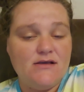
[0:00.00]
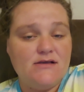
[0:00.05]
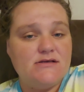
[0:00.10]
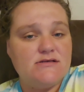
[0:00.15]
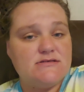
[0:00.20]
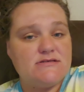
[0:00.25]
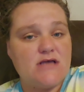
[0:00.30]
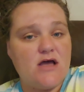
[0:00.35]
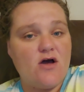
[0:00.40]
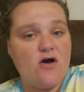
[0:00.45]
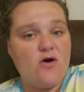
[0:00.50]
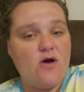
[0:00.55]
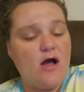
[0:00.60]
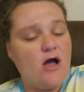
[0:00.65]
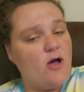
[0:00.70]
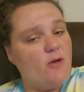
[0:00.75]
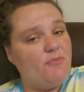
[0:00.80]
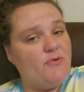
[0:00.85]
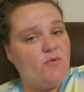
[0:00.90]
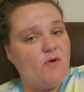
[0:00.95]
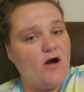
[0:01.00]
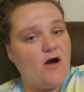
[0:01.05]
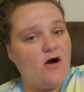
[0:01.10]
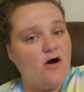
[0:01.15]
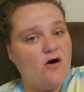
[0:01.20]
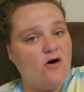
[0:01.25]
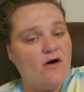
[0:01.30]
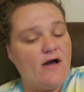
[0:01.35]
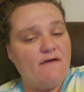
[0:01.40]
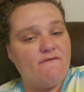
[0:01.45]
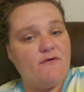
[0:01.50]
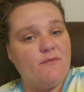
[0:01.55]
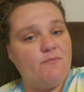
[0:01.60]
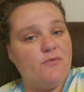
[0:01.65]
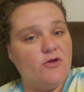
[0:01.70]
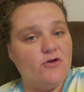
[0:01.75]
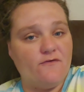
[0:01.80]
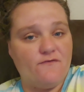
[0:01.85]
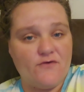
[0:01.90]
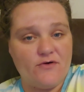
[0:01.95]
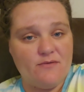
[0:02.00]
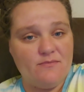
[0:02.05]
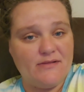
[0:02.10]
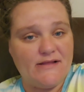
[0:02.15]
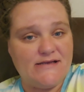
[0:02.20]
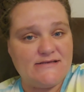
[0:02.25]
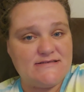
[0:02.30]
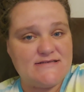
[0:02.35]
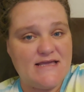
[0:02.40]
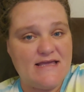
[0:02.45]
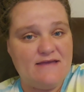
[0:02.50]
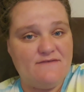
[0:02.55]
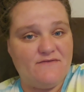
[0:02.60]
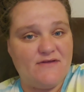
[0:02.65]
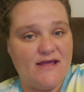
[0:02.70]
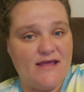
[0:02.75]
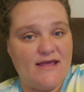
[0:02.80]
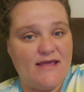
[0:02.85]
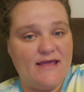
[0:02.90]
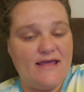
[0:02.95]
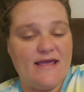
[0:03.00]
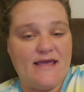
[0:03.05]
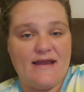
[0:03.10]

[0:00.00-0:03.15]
So I hope you all have a beautiful and blessed evening.